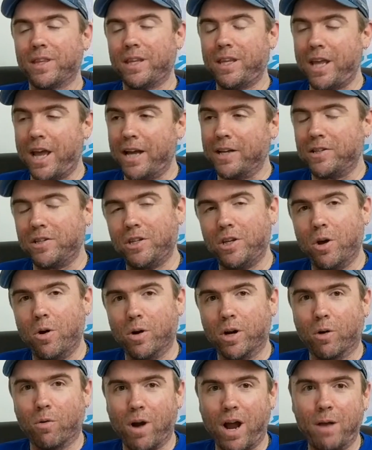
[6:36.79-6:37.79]
Yes,
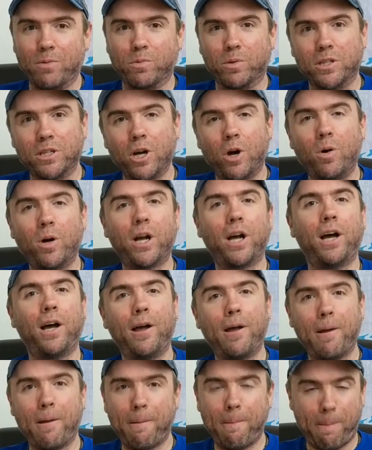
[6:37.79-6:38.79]
yoga rhymes with
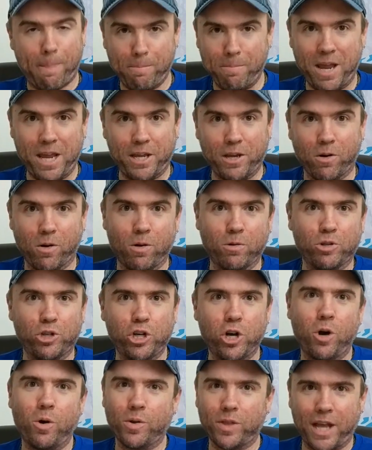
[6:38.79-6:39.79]
toga. Make your own
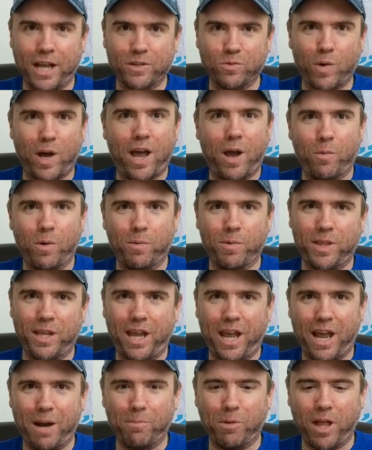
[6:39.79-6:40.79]
joke. That's why I went with
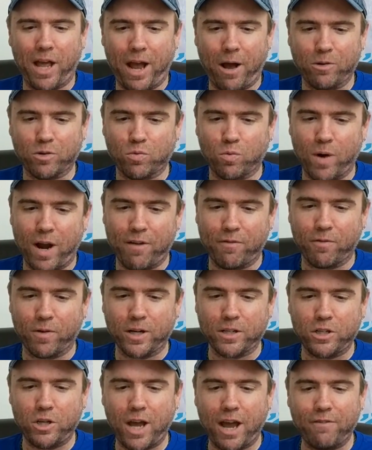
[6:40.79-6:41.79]
the Animal House
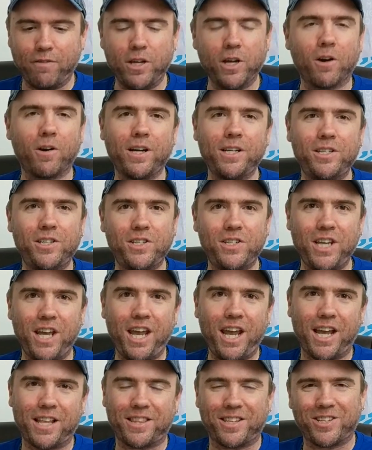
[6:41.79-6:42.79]
reference. You have Yuri
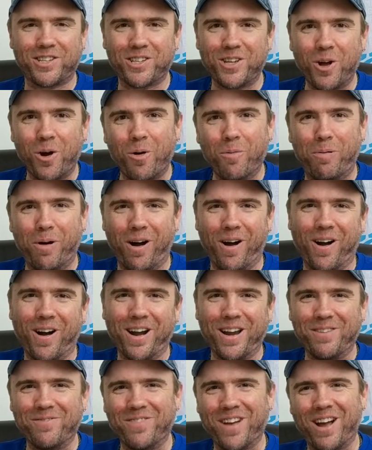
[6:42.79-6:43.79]
C. at the Snow
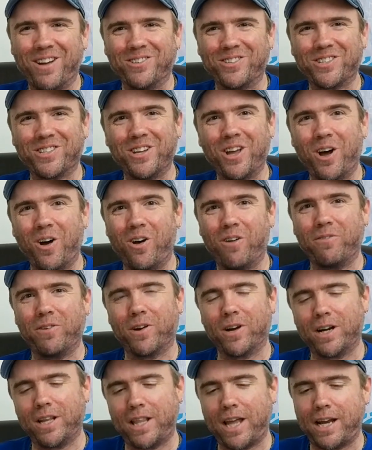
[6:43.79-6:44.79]
Barn at Mount Snow if
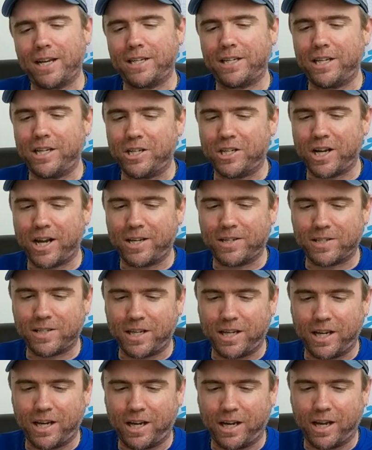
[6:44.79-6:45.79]
you're into that DJ
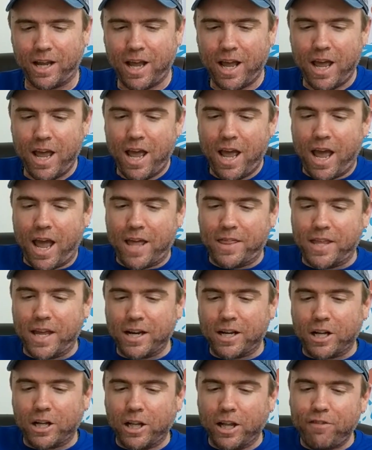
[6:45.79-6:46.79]
scene. And
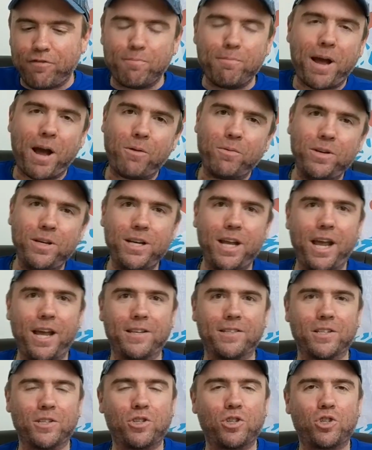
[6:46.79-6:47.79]
then Cliff Mountain
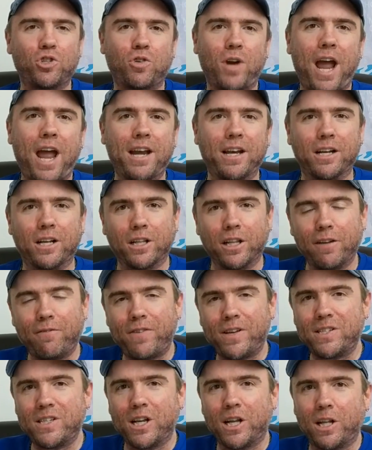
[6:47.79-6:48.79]
Days at Stratton. Cliff
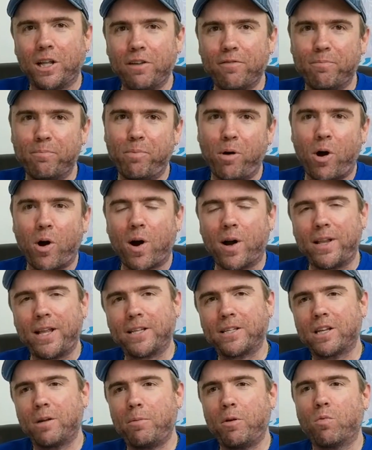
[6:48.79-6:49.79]
as in Cliff Bar, and
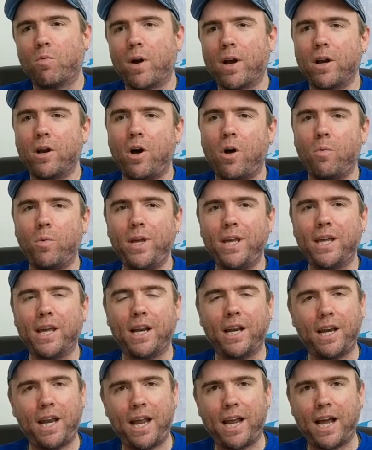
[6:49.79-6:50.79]
that's going to be running all
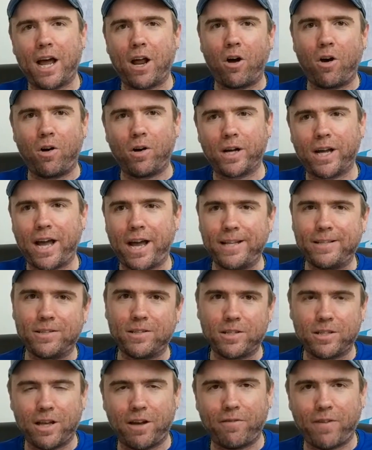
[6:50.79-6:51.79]
weekend, and they got all kinds of
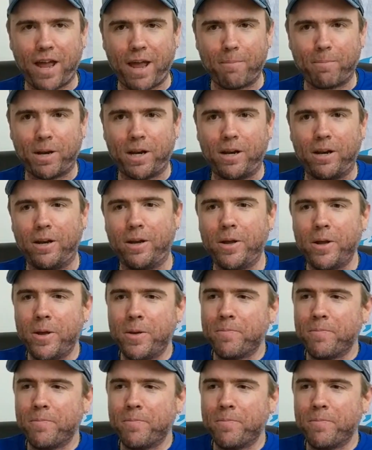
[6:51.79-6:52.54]
stuff happening.